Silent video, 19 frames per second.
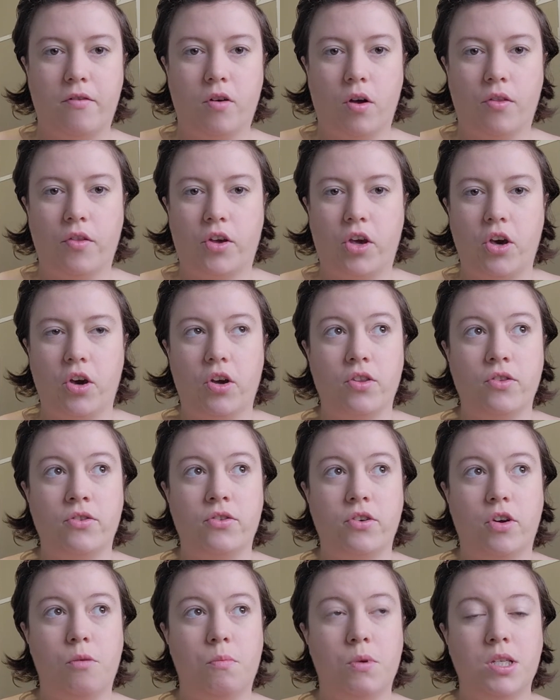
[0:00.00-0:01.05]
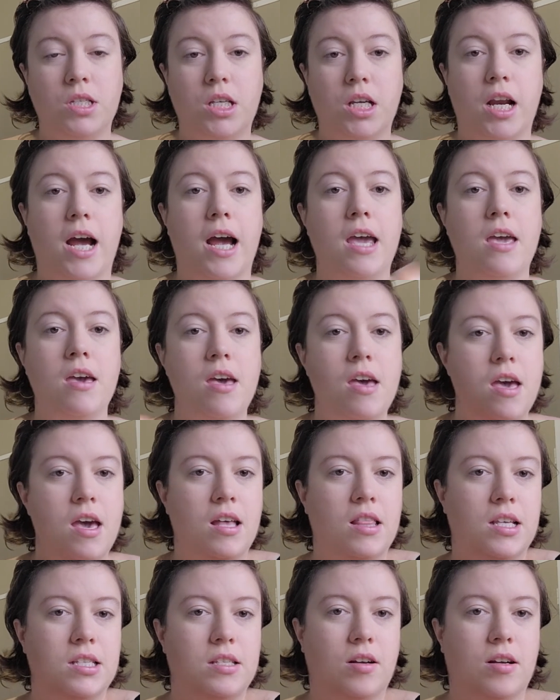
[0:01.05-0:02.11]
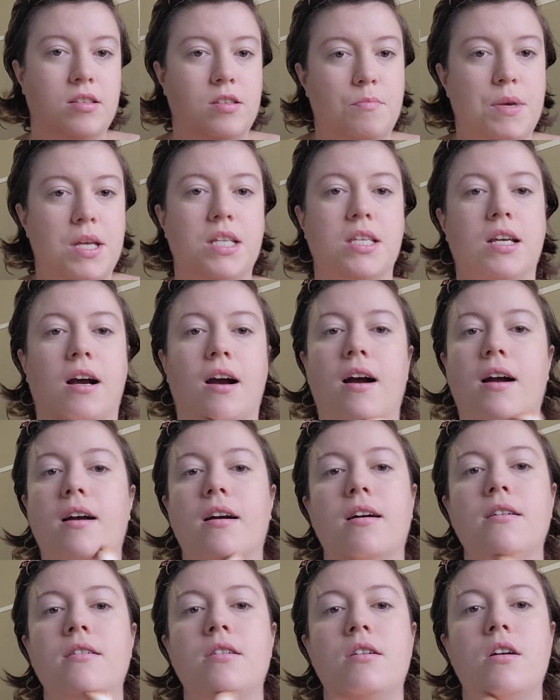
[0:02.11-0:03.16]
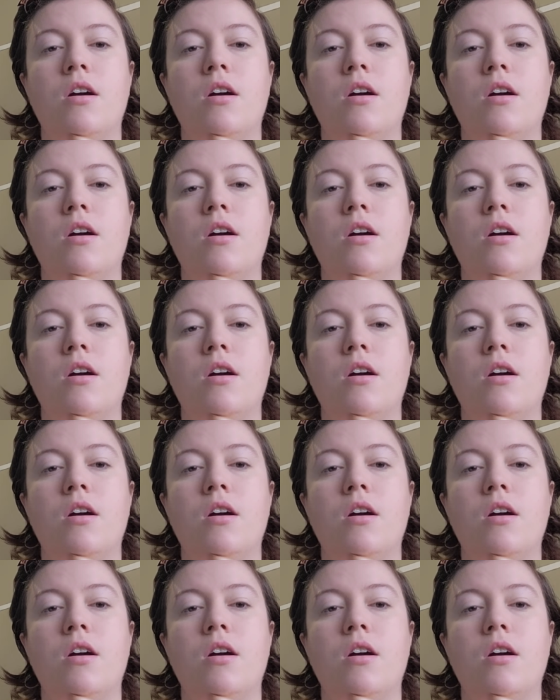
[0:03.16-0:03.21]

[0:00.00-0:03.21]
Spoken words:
I've got the curtains open today and this side's a bit darker.